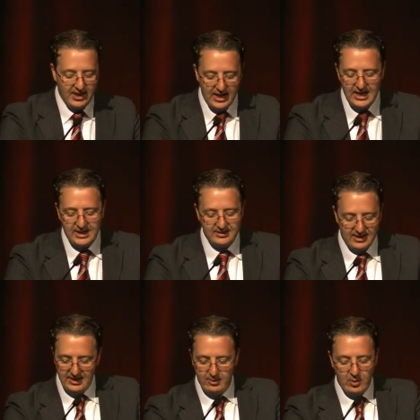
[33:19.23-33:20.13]
And
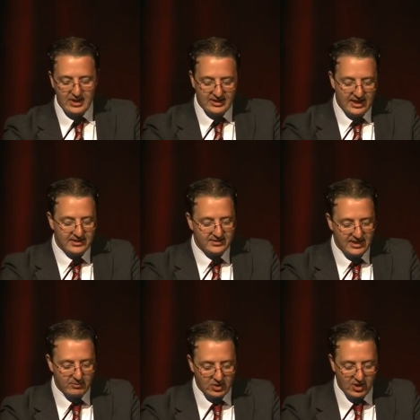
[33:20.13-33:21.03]
in the
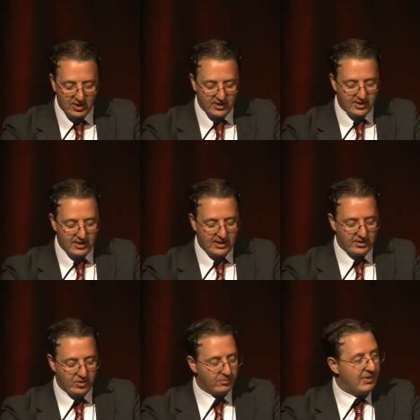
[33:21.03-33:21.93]
same regard,
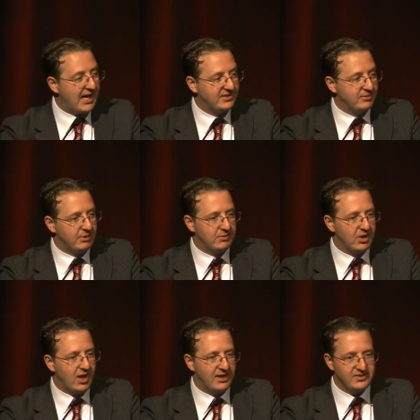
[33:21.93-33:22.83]
your maximum
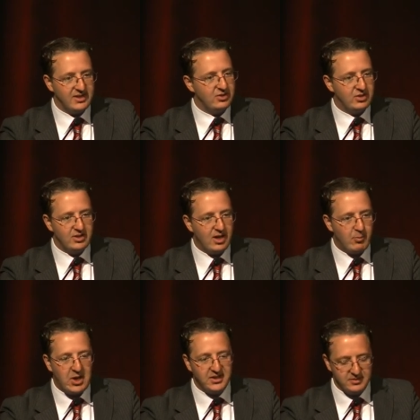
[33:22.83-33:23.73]
loss, and you cannot
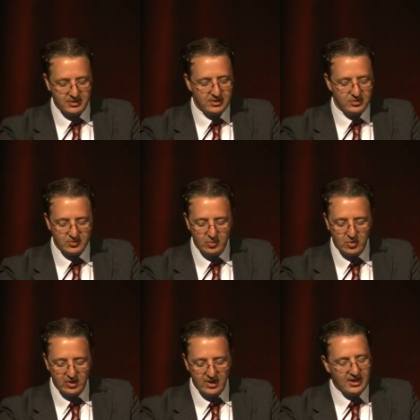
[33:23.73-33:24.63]
possibly lose
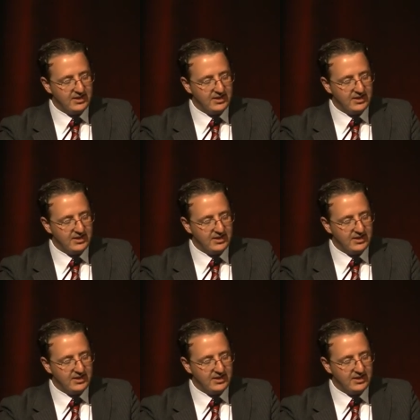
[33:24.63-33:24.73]
more,